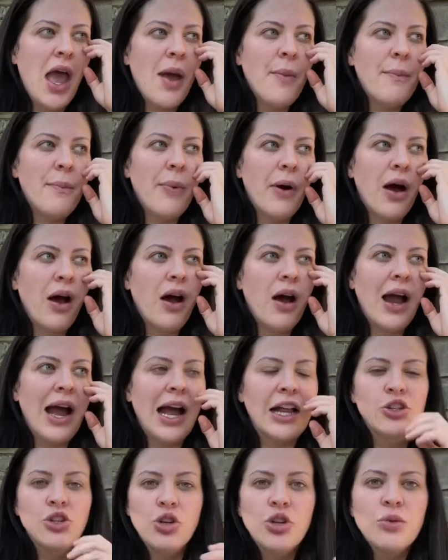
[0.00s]
But
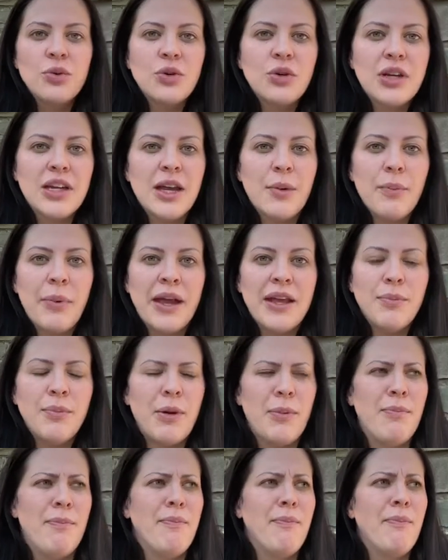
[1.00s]
I knew they were going to get big, but
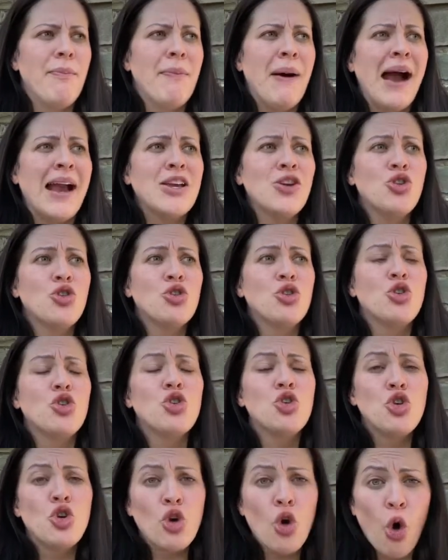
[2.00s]
my
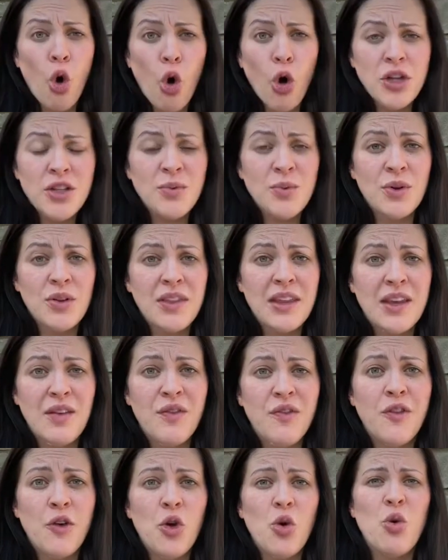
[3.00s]
God, were they
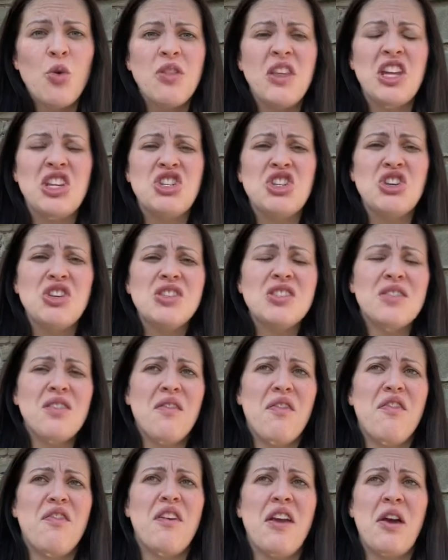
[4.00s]
full. They just
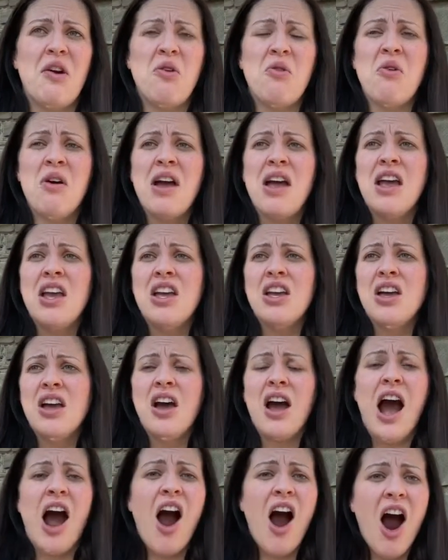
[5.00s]
felt
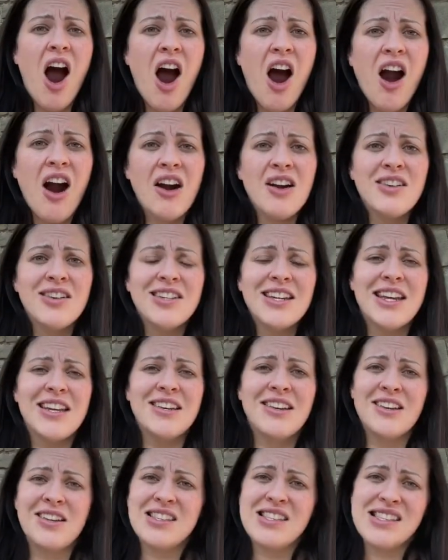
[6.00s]
hard
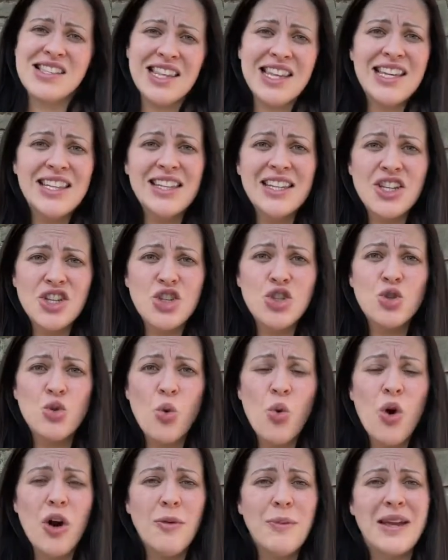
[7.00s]
and slightly
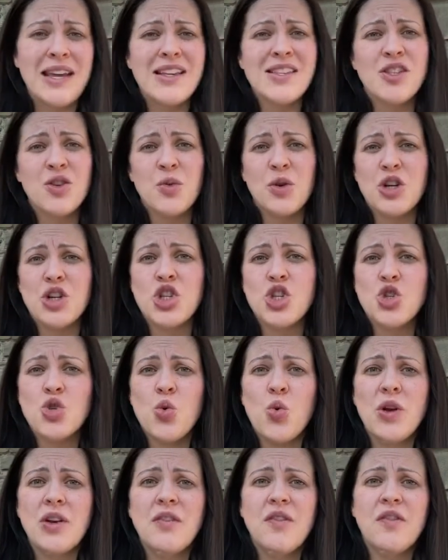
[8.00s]
sore because they were
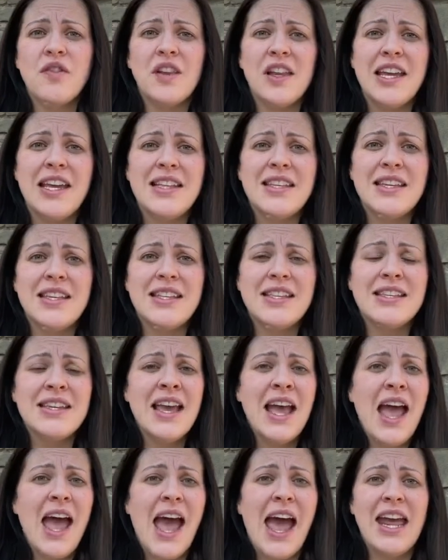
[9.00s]
so inflated,
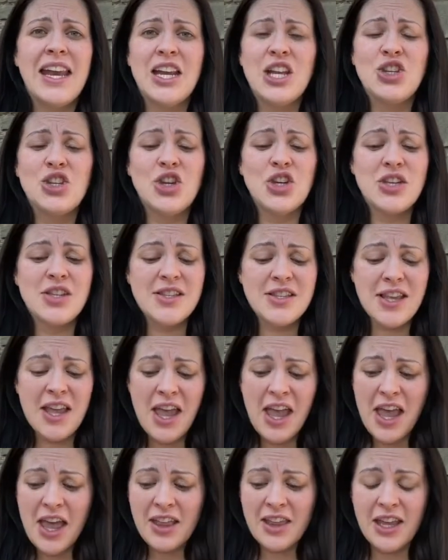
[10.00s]
and it just
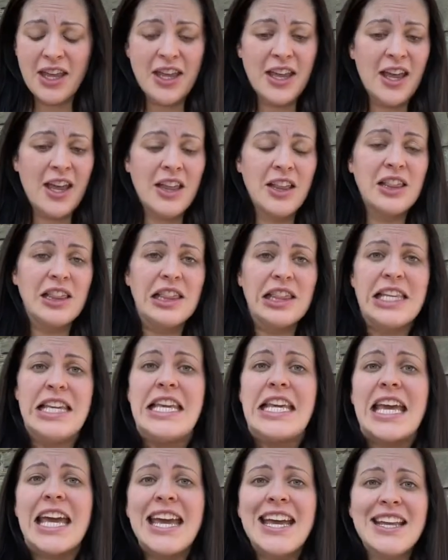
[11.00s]
like
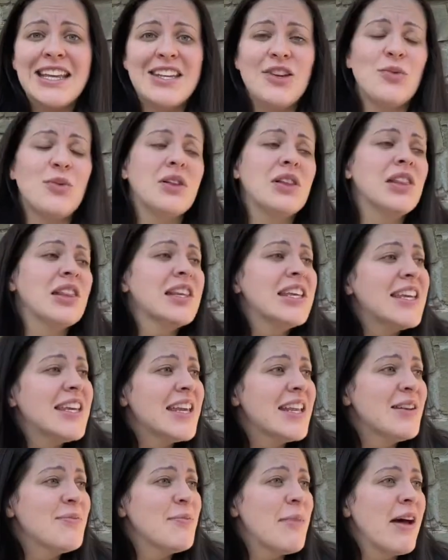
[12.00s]
leaking. You were
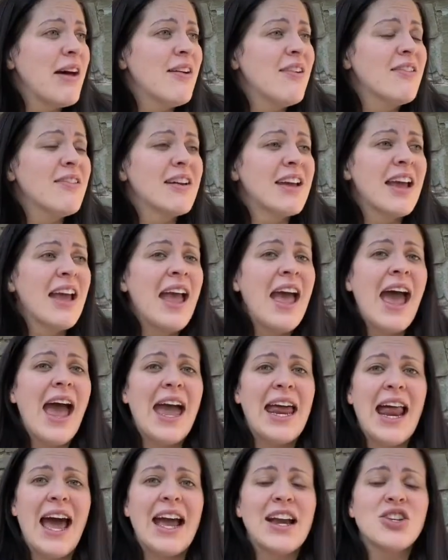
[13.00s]
leaking milk,
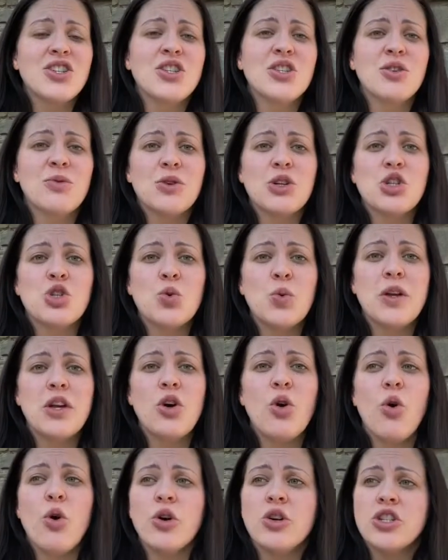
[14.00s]
and actually they were so
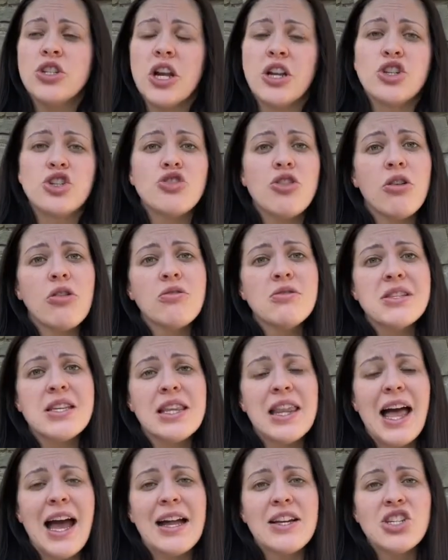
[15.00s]
engorged I struggled to
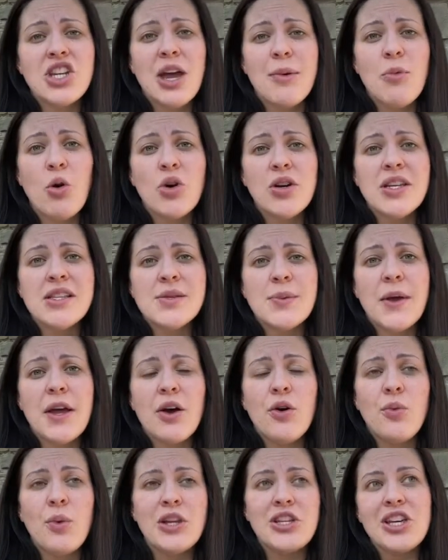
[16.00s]
latch him on as
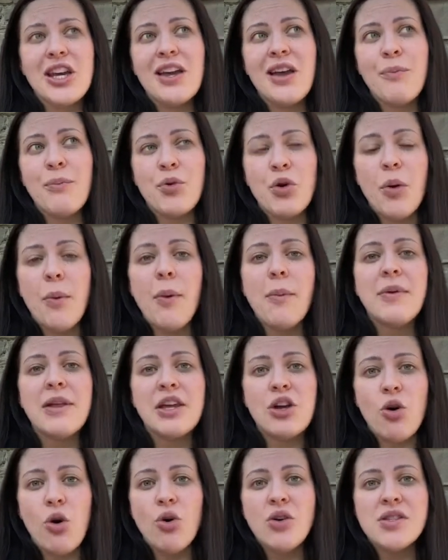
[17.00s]
well, which has probably
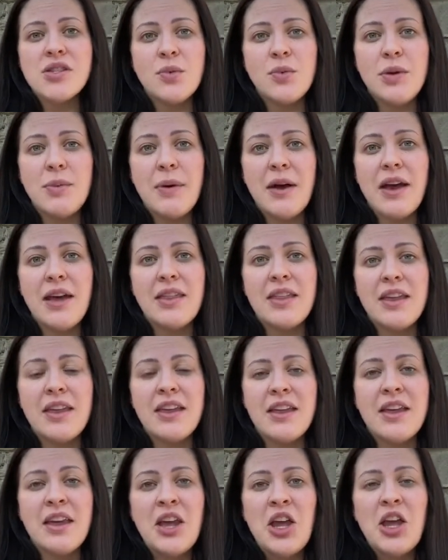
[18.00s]
caused a wee bit of
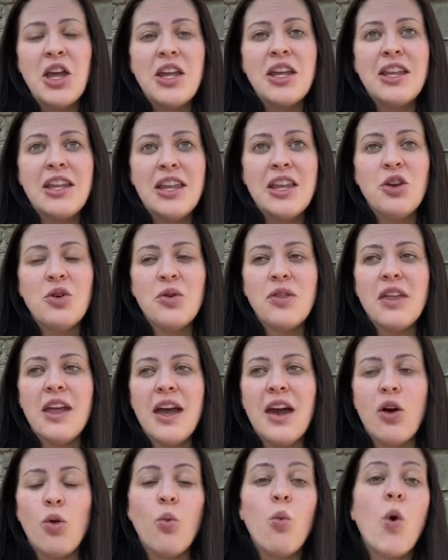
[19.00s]
the, you know,
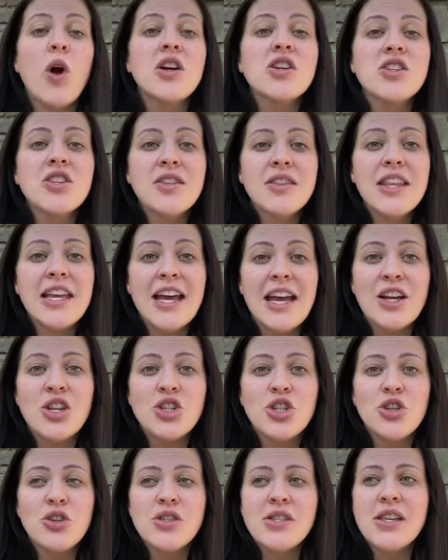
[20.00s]
or worsened the
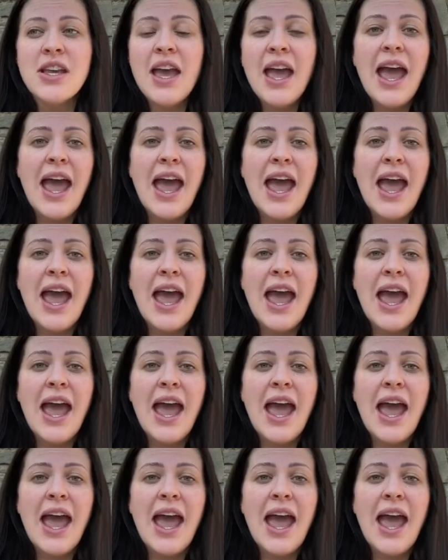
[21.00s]
issues.